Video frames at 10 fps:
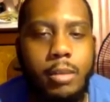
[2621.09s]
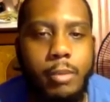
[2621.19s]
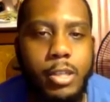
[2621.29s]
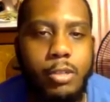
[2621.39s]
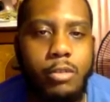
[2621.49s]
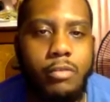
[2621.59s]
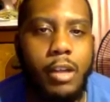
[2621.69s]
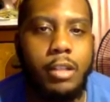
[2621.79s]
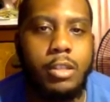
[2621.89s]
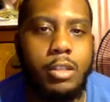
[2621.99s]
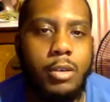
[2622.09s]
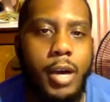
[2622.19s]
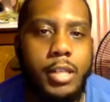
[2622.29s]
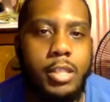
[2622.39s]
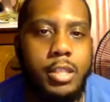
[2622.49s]
Make sure you follow us on
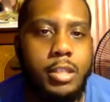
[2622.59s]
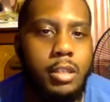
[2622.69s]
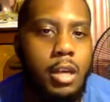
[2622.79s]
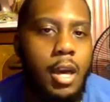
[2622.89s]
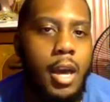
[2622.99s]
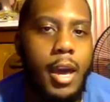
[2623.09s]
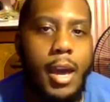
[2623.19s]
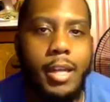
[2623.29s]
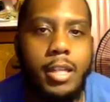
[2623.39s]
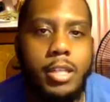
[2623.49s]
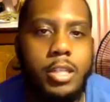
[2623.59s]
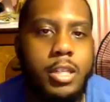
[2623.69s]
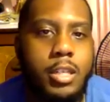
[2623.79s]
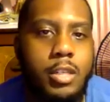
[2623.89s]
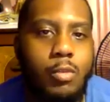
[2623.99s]
IG at
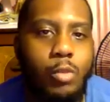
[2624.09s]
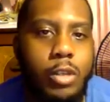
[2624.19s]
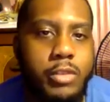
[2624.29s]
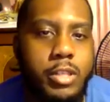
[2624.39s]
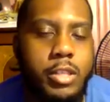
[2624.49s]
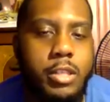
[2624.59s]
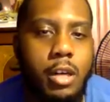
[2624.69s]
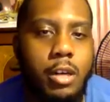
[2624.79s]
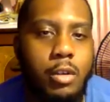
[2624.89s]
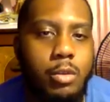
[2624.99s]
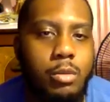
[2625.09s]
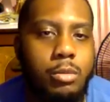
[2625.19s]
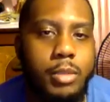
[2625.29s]
ingeniouswealthco,